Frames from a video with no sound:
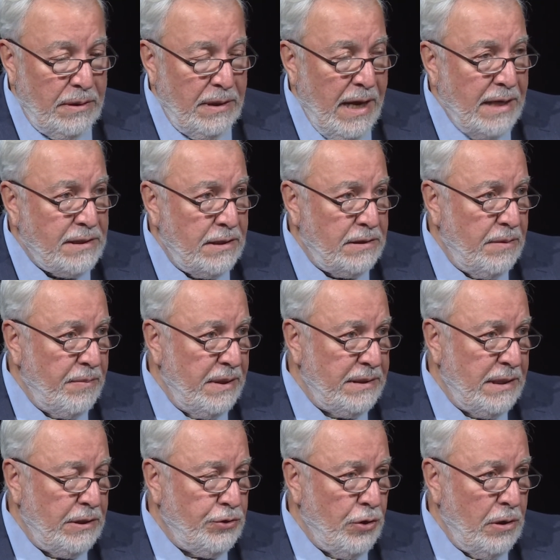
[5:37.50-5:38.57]
Nazism
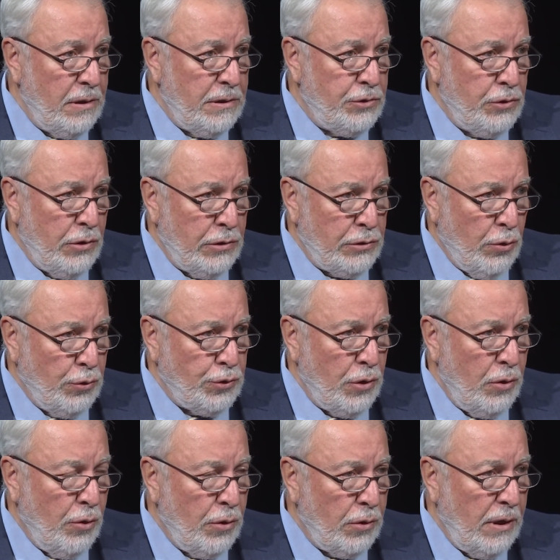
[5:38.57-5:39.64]
is a
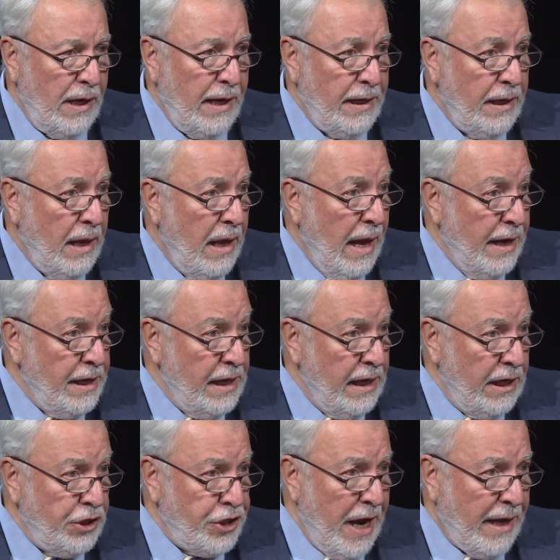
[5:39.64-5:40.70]
social order, and he
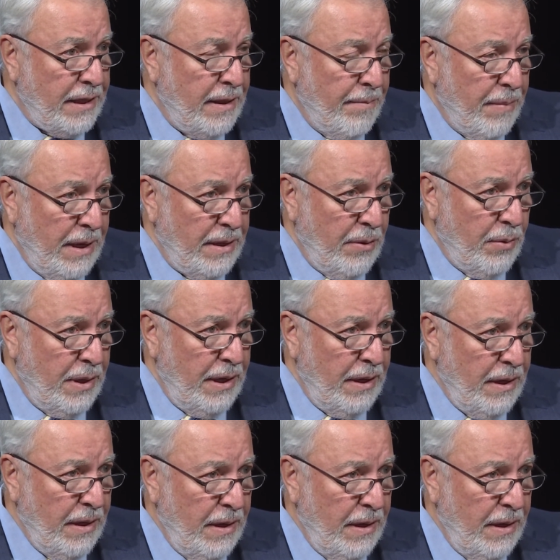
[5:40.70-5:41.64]
rejects them, by the way.